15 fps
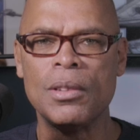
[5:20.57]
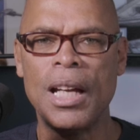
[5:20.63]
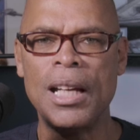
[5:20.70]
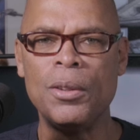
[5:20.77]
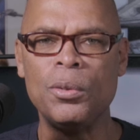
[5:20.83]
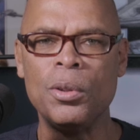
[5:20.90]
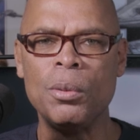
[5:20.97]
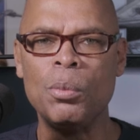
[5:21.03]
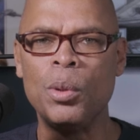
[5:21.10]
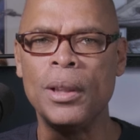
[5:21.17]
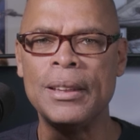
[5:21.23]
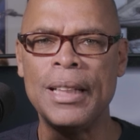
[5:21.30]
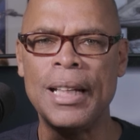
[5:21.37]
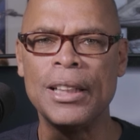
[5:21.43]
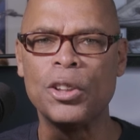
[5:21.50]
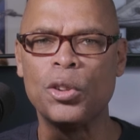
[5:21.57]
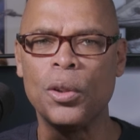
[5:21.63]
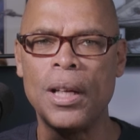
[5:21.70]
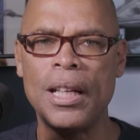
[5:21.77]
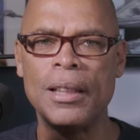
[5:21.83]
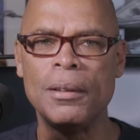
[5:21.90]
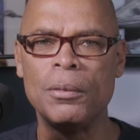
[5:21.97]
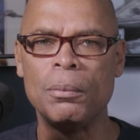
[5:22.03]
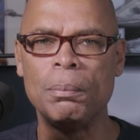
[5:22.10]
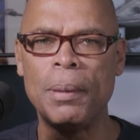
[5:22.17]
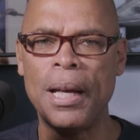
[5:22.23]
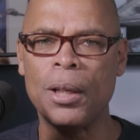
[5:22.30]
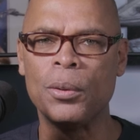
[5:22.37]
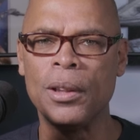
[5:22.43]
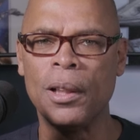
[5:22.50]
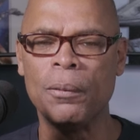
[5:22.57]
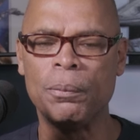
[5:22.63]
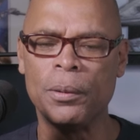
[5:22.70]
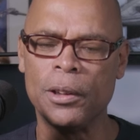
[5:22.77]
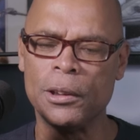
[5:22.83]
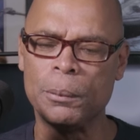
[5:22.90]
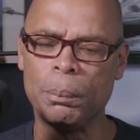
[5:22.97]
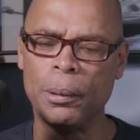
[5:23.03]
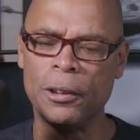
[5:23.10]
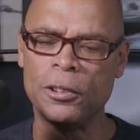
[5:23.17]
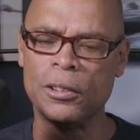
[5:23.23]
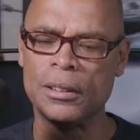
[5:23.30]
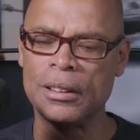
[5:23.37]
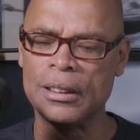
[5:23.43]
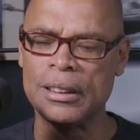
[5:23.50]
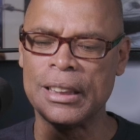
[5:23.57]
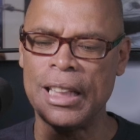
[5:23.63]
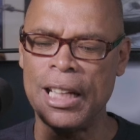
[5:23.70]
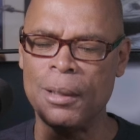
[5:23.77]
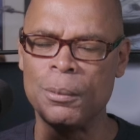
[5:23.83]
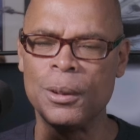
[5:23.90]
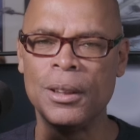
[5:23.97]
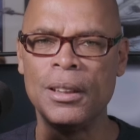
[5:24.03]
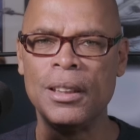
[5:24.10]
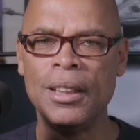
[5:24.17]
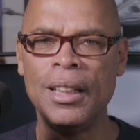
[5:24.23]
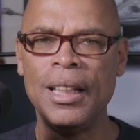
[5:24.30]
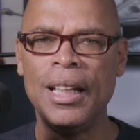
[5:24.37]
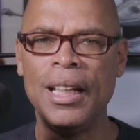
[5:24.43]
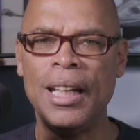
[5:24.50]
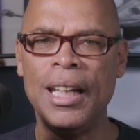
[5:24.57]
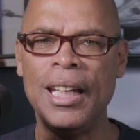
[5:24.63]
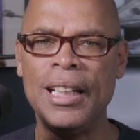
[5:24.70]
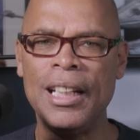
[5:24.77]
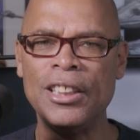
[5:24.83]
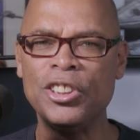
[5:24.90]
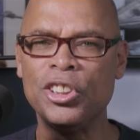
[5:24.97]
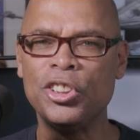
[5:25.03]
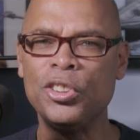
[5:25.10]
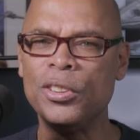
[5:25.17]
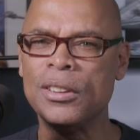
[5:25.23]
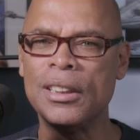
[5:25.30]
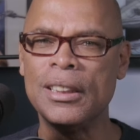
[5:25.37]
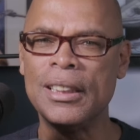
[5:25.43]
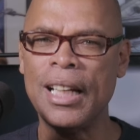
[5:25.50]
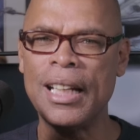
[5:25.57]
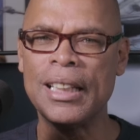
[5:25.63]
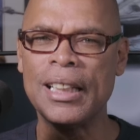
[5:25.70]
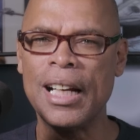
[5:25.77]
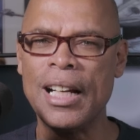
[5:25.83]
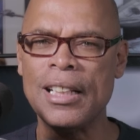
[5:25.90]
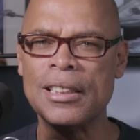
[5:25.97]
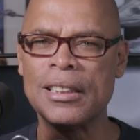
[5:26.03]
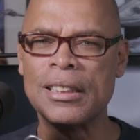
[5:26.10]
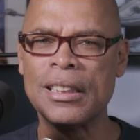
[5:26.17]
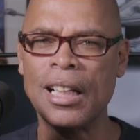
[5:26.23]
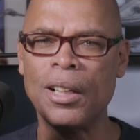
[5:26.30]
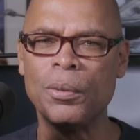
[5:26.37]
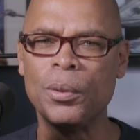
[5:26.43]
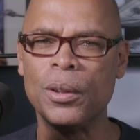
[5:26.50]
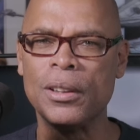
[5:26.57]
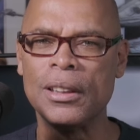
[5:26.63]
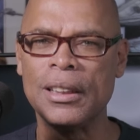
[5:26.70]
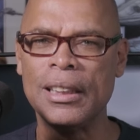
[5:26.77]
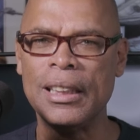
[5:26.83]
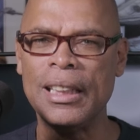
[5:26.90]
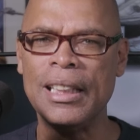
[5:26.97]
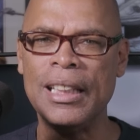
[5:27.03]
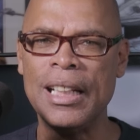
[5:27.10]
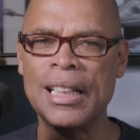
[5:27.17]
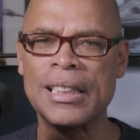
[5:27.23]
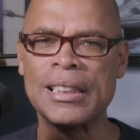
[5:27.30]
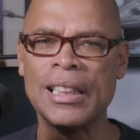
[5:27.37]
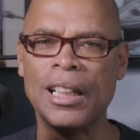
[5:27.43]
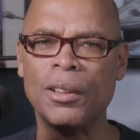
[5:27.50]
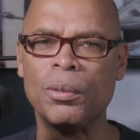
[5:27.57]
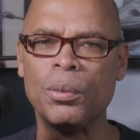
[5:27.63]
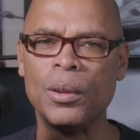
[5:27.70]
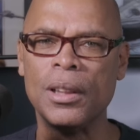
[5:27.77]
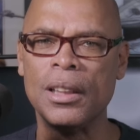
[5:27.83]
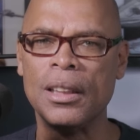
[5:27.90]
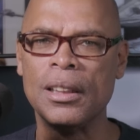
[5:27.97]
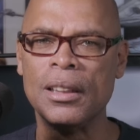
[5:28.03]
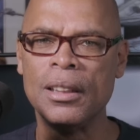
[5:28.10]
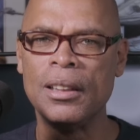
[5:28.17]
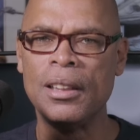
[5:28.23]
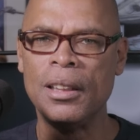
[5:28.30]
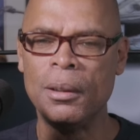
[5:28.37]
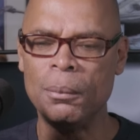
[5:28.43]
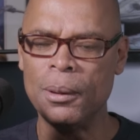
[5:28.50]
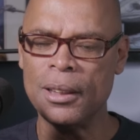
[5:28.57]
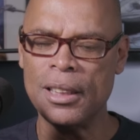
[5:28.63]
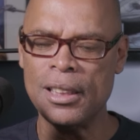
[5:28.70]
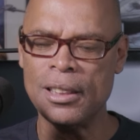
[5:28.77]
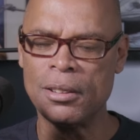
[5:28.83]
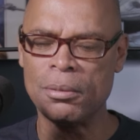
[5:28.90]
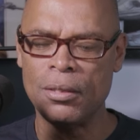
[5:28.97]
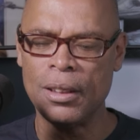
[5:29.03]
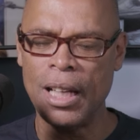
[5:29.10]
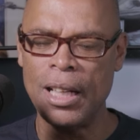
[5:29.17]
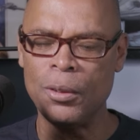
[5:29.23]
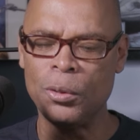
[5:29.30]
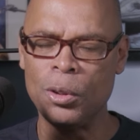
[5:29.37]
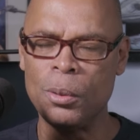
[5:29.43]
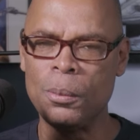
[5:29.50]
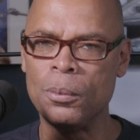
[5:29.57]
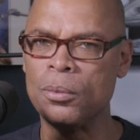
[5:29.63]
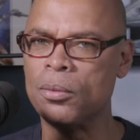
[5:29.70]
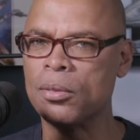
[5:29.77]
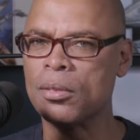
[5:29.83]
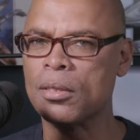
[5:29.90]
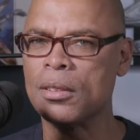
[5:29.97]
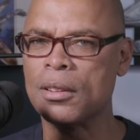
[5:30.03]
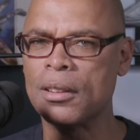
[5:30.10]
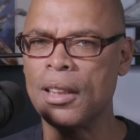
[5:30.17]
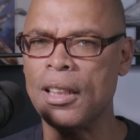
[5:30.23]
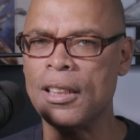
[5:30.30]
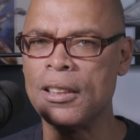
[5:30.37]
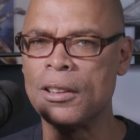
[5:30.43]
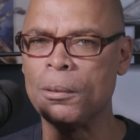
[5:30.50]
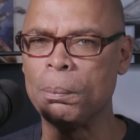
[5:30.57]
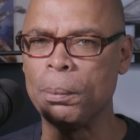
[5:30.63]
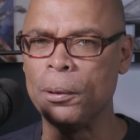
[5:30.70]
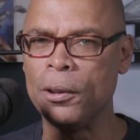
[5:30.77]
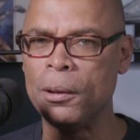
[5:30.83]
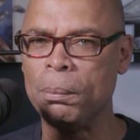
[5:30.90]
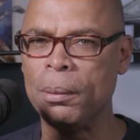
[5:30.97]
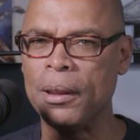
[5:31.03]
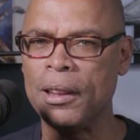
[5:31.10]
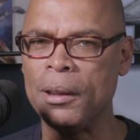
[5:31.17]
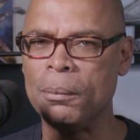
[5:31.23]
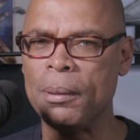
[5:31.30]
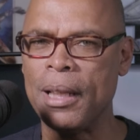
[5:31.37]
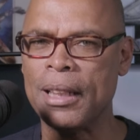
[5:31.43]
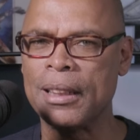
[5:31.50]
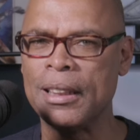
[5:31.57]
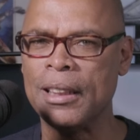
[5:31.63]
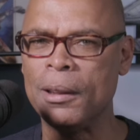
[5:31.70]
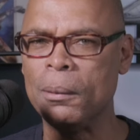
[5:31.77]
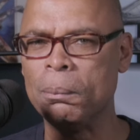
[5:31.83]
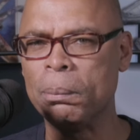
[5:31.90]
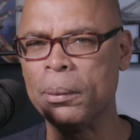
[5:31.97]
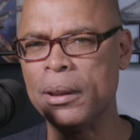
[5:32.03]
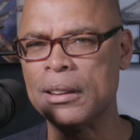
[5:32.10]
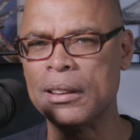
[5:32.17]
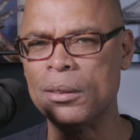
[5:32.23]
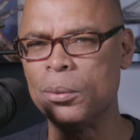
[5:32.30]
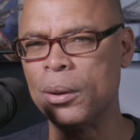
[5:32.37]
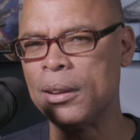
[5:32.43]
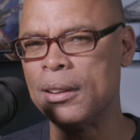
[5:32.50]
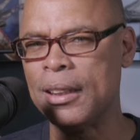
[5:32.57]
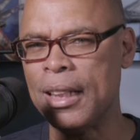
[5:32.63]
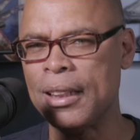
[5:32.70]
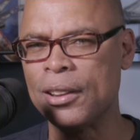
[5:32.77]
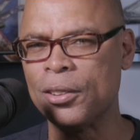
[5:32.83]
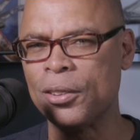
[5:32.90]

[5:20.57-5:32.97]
Lightroom wasn't that great back when I first purchased this camera, and I just used the Nikon software, the NX software, because Lightroom cost a pretty penny back then, and plus it wasn't that